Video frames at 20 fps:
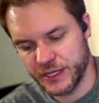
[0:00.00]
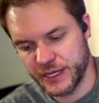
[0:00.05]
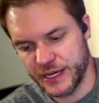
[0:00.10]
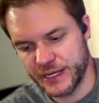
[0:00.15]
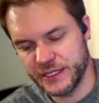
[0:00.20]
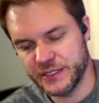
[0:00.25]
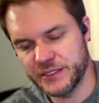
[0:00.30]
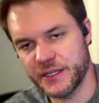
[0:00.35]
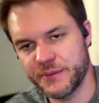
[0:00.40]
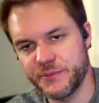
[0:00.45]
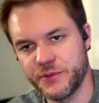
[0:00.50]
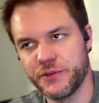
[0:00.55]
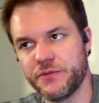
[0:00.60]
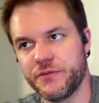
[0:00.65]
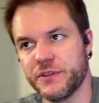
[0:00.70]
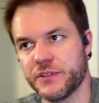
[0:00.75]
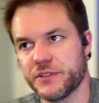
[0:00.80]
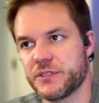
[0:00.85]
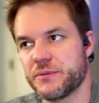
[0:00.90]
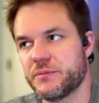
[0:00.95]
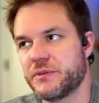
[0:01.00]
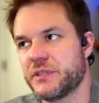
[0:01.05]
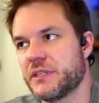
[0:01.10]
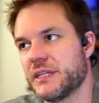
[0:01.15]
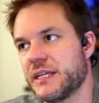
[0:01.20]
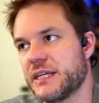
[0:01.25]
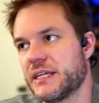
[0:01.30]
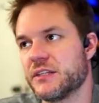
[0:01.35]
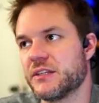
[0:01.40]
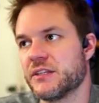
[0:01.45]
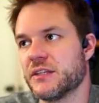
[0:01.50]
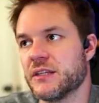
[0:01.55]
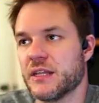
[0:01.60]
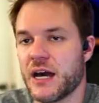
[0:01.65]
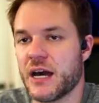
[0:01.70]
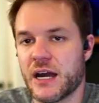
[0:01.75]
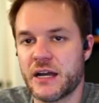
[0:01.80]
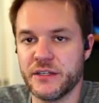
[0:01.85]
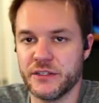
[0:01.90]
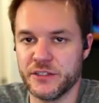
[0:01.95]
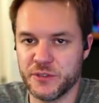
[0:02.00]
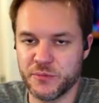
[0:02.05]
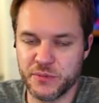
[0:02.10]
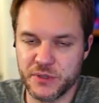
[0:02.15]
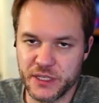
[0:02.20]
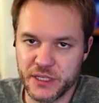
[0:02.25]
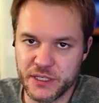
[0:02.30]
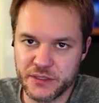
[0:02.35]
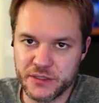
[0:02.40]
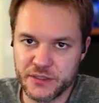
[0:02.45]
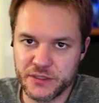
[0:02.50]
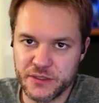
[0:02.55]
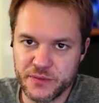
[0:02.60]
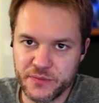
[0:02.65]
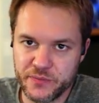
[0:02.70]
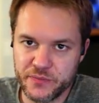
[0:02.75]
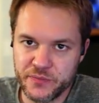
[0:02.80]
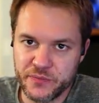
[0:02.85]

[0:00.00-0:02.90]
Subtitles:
anytime you feel something like lock into place,